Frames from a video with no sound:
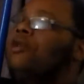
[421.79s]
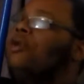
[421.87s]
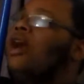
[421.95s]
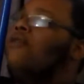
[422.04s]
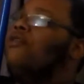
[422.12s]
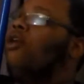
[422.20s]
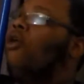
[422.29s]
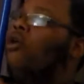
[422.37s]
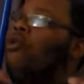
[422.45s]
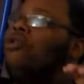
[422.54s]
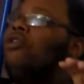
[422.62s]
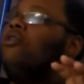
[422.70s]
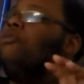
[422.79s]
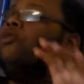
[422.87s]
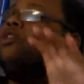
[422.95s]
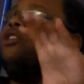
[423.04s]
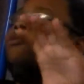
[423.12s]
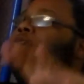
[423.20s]
Then we have the older,
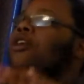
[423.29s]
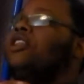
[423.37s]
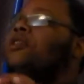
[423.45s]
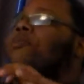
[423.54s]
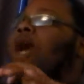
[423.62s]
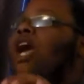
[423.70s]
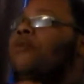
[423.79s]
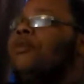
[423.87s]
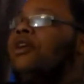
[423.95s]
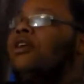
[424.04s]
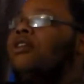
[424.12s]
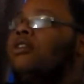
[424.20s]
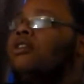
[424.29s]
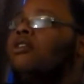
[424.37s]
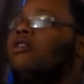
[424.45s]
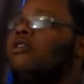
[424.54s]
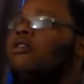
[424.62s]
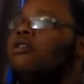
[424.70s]
more experienced Batman
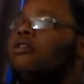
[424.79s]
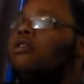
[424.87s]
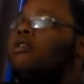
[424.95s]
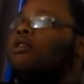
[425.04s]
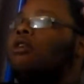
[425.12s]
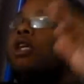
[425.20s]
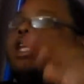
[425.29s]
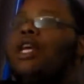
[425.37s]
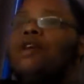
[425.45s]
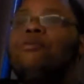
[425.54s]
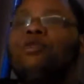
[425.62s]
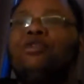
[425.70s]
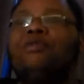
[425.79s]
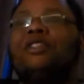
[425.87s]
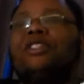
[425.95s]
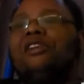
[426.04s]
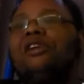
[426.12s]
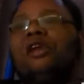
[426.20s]
in
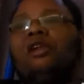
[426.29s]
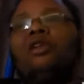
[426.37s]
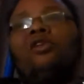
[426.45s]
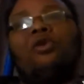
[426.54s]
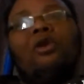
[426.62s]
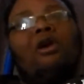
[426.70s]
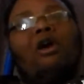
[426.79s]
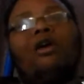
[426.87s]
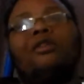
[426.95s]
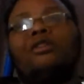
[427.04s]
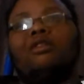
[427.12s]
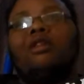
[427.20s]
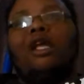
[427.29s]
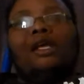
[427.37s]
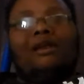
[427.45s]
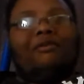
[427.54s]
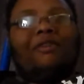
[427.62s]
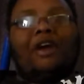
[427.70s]
movies. And you can also
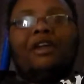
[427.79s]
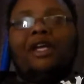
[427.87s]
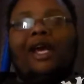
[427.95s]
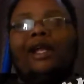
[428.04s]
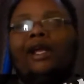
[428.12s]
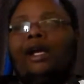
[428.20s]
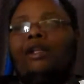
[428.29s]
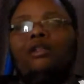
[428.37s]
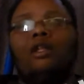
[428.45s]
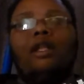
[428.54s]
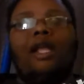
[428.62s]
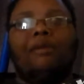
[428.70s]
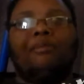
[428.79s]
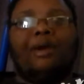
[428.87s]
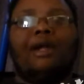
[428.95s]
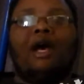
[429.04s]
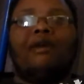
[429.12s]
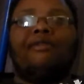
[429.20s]
like find a guy that kind of look like
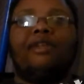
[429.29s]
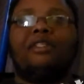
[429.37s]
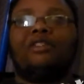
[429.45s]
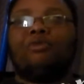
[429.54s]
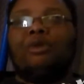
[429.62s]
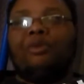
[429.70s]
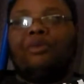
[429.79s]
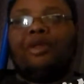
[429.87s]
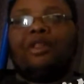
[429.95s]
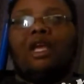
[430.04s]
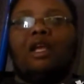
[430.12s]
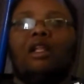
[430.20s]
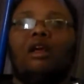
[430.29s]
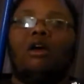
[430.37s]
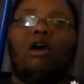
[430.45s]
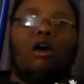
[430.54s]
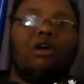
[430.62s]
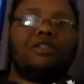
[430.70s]
Ben Affleck, so people be thinking
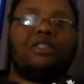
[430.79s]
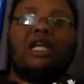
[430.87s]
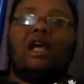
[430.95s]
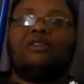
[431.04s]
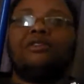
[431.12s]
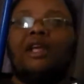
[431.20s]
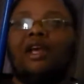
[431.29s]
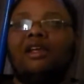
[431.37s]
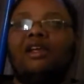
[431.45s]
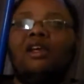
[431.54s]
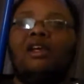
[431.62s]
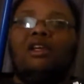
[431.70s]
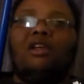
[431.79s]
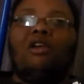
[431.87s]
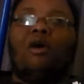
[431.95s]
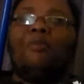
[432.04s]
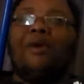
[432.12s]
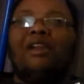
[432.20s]
like, oh, so that's like, you
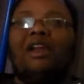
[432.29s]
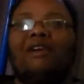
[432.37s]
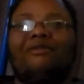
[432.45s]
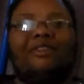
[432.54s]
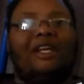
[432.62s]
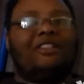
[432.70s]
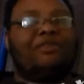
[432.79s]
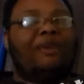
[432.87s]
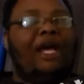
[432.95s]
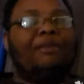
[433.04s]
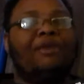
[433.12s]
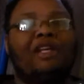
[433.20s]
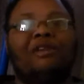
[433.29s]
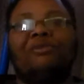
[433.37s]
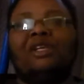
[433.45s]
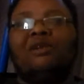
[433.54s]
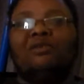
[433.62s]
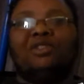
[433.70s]
know, Ben Affleck's
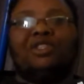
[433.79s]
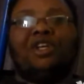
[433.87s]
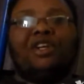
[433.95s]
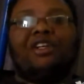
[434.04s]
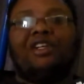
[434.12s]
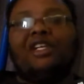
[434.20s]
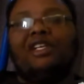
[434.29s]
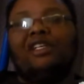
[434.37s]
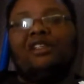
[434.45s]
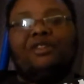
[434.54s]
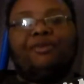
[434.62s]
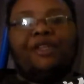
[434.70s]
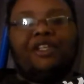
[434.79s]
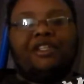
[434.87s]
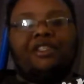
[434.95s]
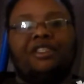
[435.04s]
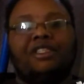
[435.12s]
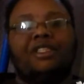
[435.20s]
Batman when he was younger and
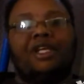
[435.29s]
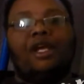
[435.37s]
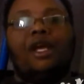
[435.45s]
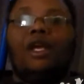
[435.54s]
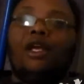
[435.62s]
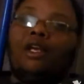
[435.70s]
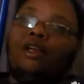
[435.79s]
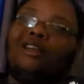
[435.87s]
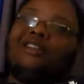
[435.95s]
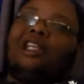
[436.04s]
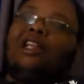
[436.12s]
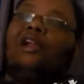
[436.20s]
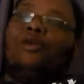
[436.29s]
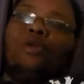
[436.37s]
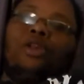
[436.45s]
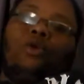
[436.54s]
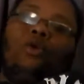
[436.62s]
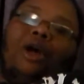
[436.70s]
inexperienced and shit. Because they never
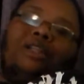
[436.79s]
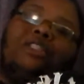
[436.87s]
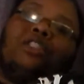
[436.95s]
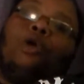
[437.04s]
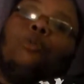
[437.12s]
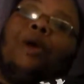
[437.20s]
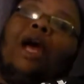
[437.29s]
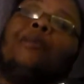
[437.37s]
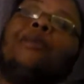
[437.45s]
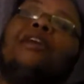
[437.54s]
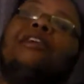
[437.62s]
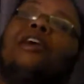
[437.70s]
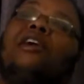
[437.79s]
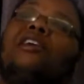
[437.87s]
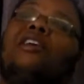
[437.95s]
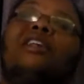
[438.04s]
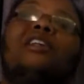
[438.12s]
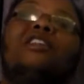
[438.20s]
really quite show Batman
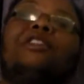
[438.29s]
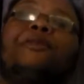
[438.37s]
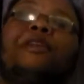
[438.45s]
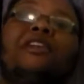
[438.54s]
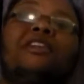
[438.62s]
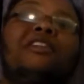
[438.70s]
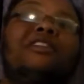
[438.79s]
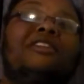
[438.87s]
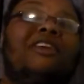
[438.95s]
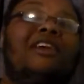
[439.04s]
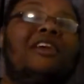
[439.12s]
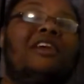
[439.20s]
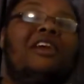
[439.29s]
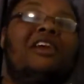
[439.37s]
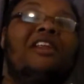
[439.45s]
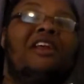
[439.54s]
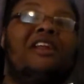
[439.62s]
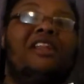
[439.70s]
young and inexperienced
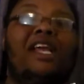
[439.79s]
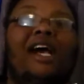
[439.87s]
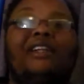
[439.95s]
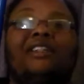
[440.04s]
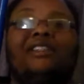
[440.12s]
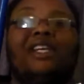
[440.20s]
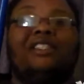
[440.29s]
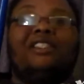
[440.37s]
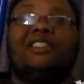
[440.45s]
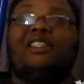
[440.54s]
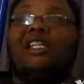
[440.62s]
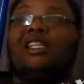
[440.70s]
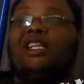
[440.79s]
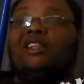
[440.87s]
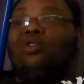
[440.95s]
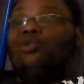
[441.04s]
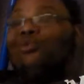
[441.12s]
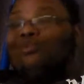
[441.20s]
in any adaptation that they
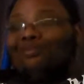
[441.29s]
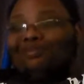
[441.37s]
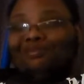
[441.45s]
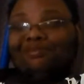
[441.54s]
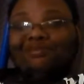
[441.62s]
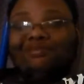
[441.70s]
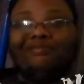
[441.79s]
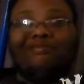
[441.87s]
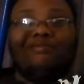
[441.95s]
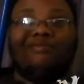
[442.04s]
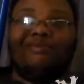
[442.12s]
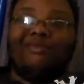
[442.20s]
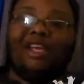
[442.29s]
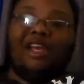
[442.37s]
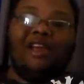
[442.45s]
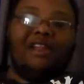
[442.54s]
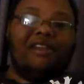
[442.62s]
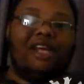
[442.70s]
do.
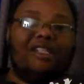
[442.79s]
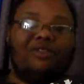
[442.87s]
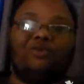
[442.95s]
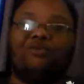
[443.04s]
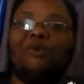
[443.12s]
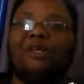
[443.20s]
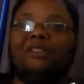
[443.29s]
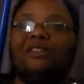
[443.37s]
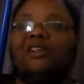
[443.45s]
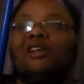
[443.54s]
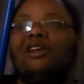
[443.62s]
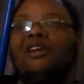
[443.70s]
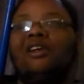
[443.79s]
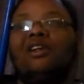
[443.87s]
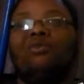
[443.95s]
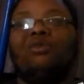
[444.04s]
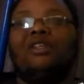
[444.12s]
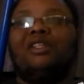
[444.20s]
And that's what
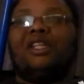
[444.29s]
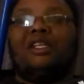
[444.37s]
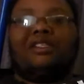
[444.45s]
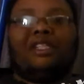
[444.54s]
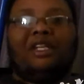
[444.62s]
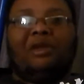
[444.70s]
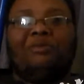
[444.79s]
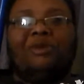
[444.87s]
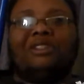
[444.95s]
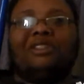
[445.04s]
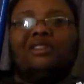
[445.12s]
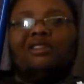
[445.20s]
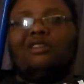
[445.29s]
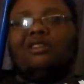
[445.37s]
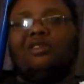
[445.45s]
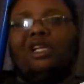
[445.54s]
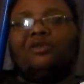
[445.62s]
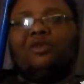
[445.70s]
one of the things that they're missing.
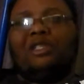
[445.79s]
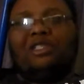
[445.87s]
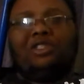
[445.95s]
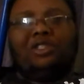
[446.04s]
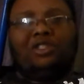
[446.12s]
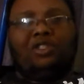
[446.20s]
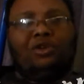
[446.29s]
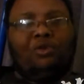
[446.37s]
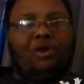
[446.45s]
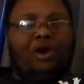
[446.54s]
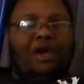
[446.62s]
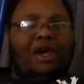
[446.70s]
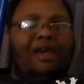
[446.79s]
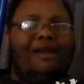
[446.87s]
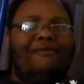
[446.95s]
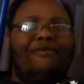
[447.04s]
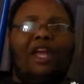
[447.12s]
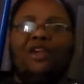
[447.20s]
So that's what they should do.
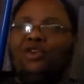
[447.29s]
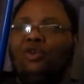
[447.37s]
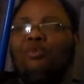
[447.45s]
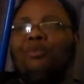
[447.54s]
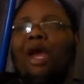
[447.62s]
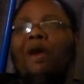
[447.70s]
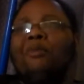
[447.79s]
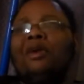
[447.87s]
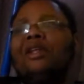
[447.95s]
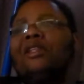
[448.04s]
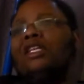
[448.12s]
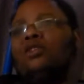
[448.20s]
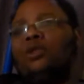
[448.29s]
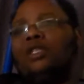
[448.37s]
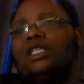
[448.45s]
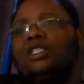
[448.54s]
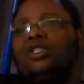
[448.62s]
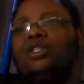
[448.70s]
If they do Batman, that's what
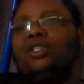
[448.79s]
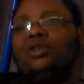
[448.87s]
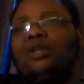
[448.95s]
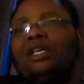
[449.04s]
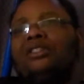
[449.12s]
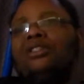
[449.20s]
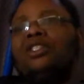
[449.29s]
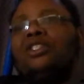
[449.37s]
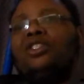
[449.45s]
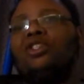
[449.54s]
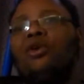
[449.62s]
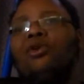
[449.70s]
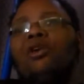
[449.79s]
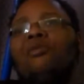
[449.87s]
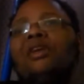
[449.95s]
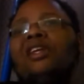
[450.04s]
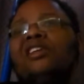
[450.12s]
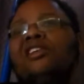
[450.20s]
they should do. They should just show
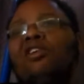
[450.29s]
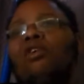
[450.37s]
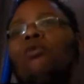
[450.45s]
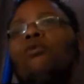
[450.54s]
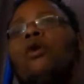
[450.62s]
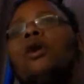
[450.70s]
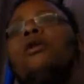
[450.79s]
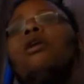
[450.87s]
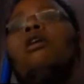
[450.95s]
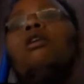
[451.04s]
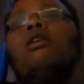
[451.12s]
him in year one